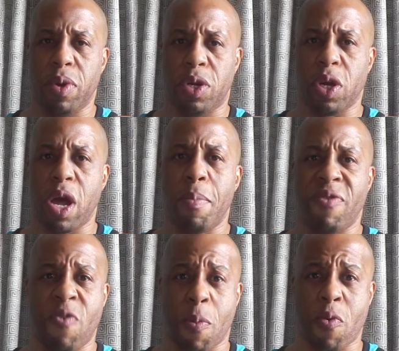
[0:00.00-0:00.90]
to come
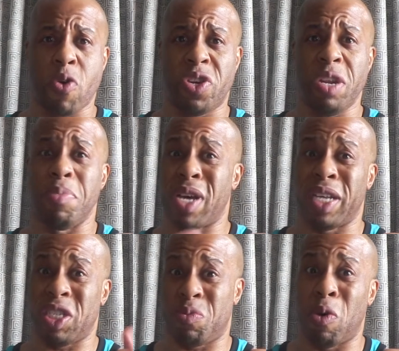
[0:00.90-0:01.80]
before protein,
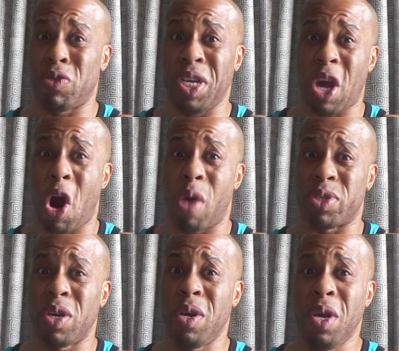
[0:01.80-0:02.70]
because it's mostly
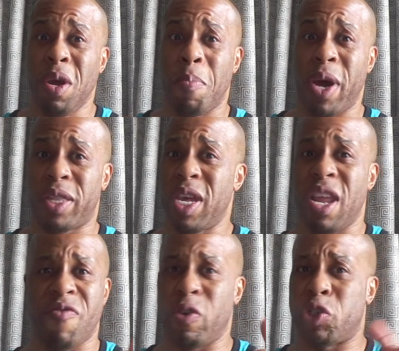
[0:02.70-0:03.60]
carbs. But then
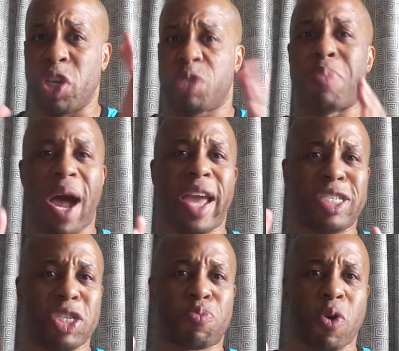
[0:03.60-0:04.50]
if you're just buying
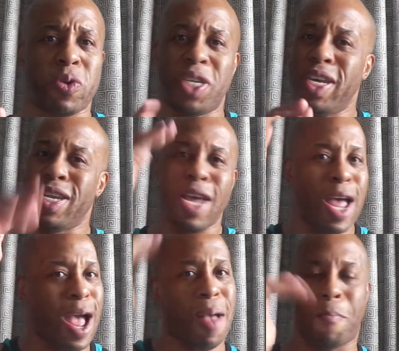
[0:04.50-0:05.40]
just protein,
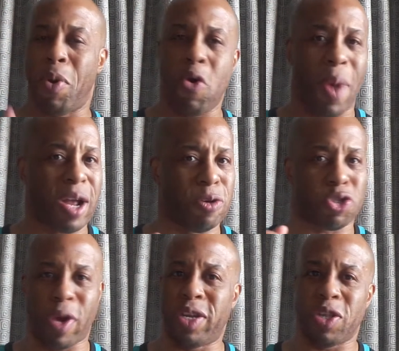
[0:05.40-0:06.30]
boom, I go
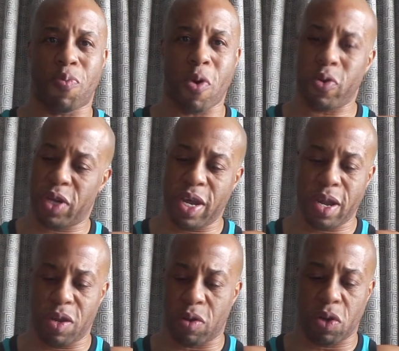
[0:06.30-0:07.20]
straight to the protein,
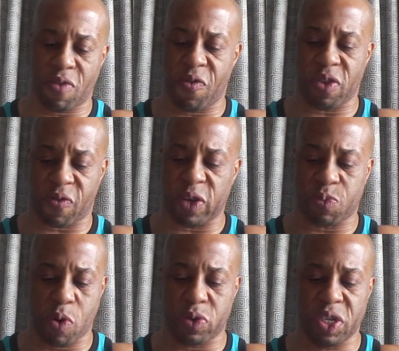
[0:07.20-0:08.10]
look for the first
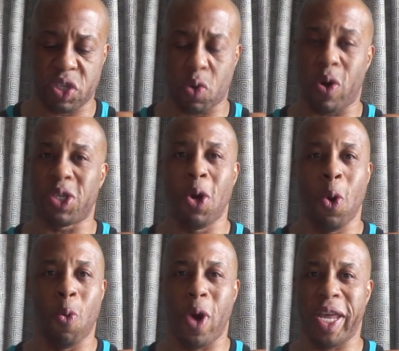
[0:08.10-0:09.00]
protein source.
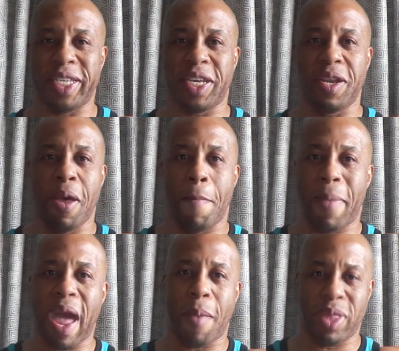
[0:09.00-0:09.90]
What is it?
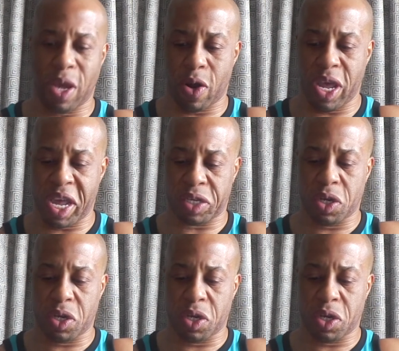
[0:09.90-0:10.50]
Bam, and there it is.